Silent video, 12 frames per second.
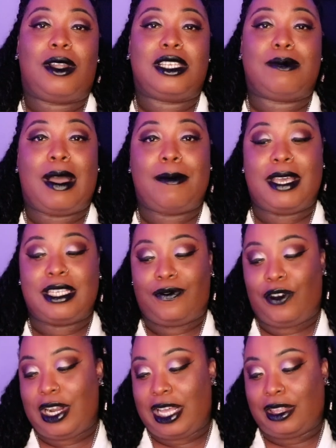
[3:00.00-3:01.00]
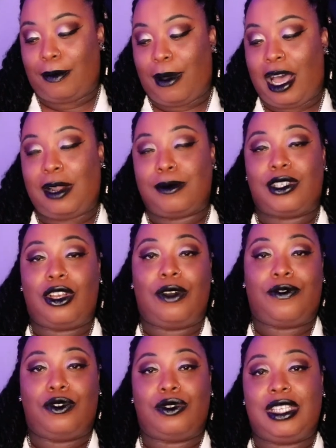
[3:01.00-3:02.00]
well as my best friend at the bottom. So
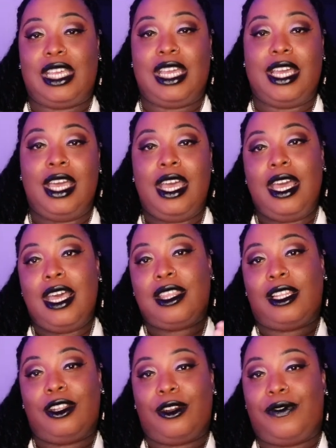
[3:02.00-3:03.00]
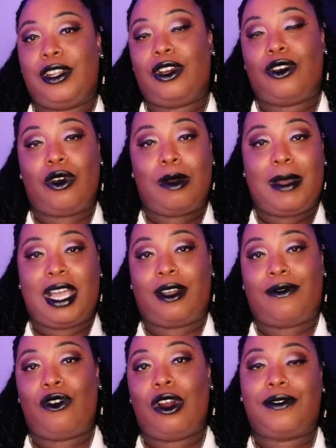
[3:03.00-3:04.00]
if you see the little video going back
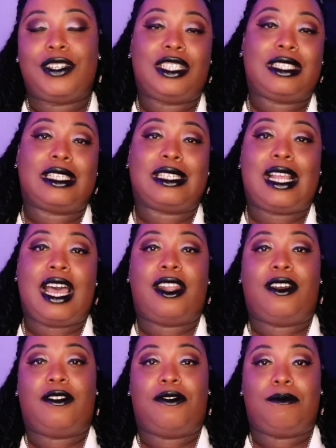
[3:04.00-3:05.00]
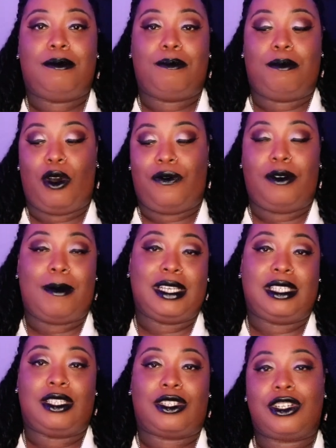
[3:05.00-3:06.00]
and forth, it's just a slide of both of my
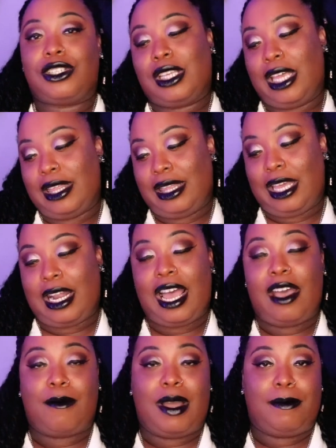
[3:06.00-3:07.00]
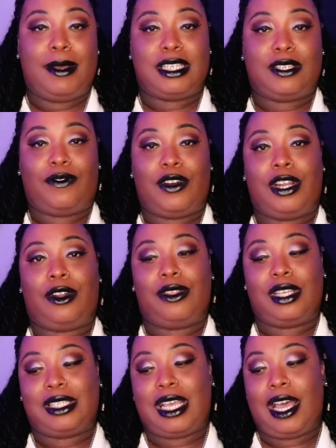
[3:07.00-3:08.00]
sisters. And then I have my best friend on
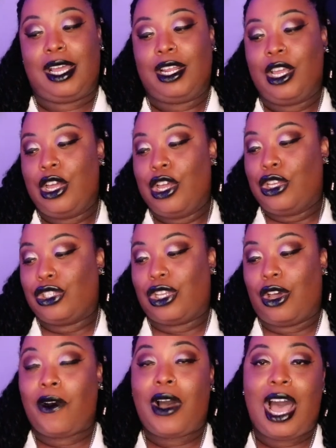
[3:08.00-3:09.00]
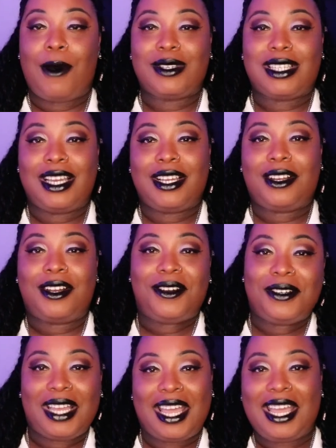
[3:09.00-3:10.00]
the side. So I was like,
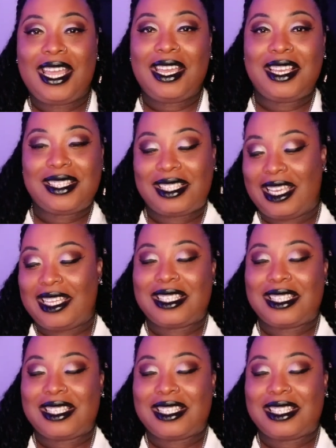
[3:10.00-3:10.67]
okay, it's